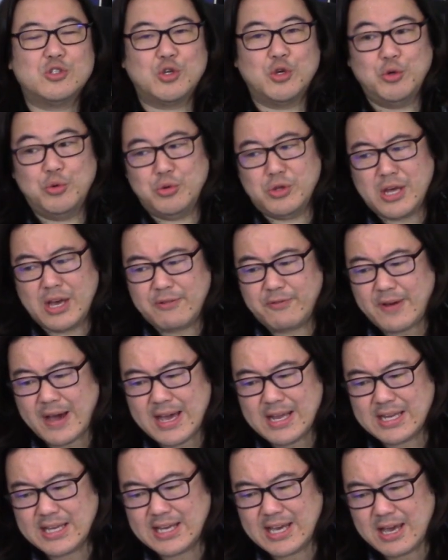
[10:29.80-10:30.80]
to the
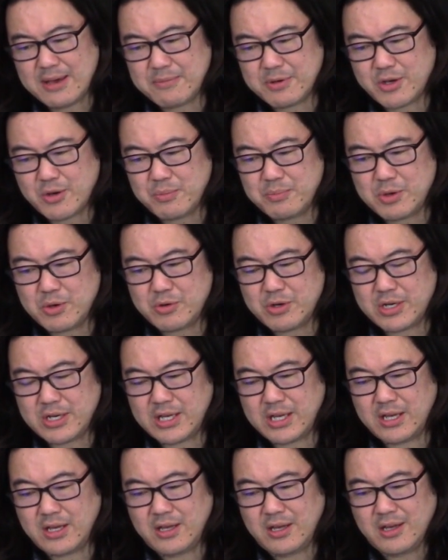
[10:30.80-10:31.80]
fighting game
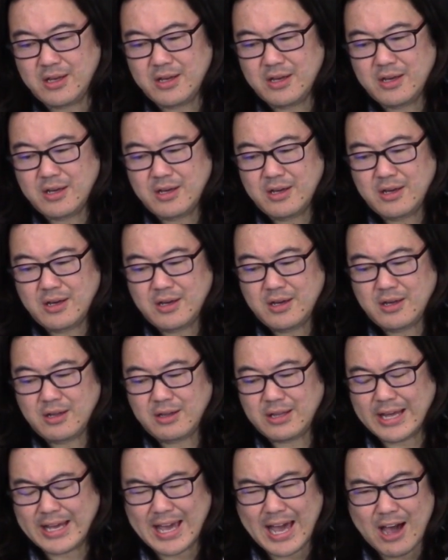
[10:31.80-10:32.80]
community
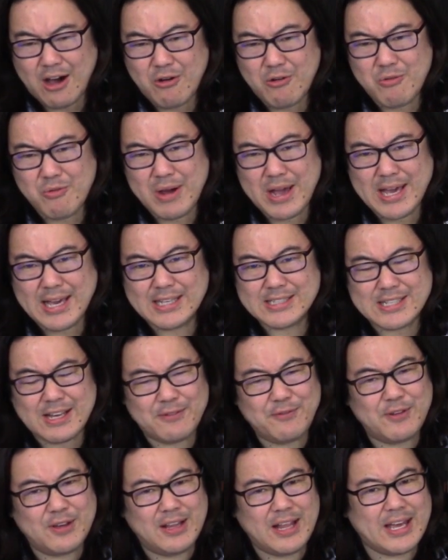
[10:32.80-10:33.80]
like outweighs
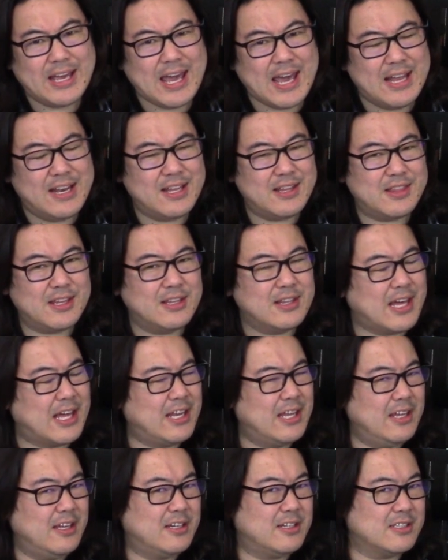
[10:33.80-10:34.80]
I feel like anything
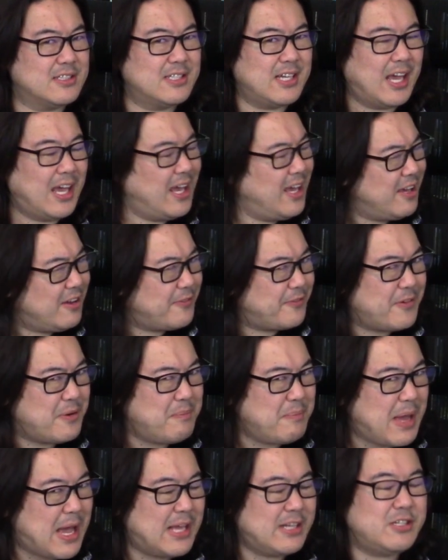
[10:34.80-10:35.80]
that he could take
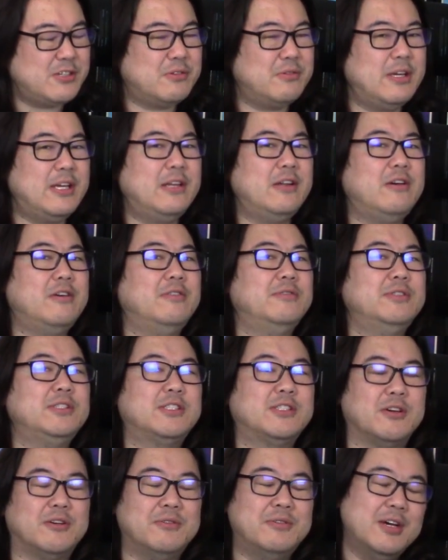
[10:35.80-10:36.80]
from Matcherino.
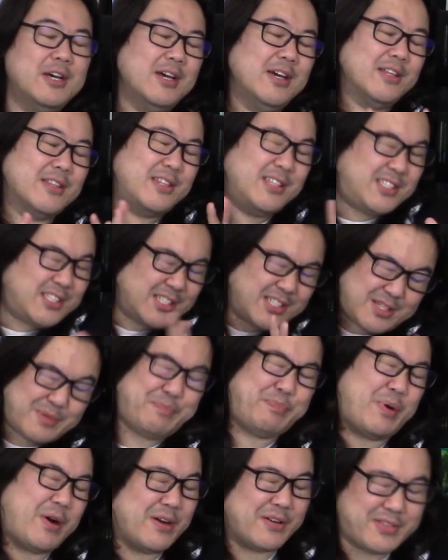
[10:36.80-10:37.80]
So this is
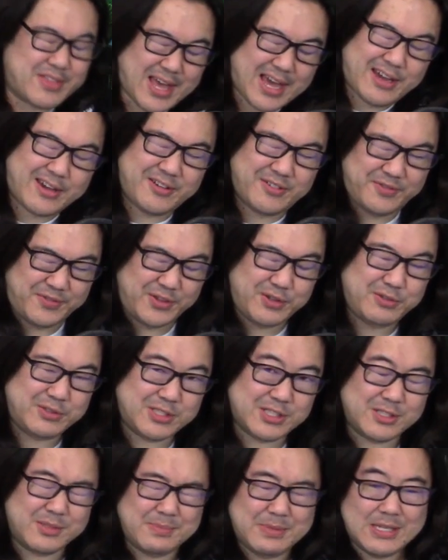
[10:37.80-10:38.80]
the part that
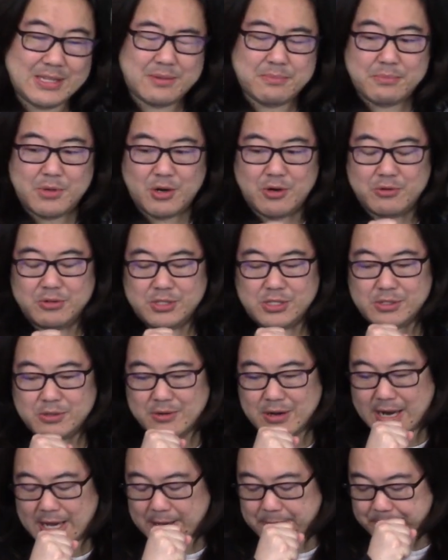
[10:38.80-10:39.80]
confuses me the
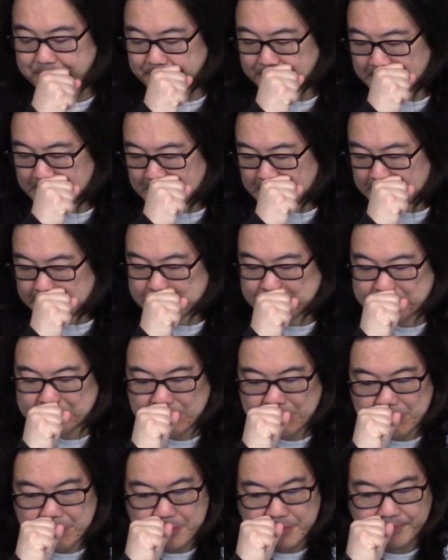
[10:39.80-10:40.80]
most, right?
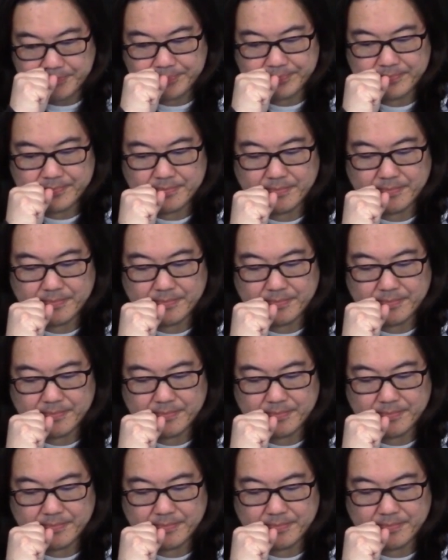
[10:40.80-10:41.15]
So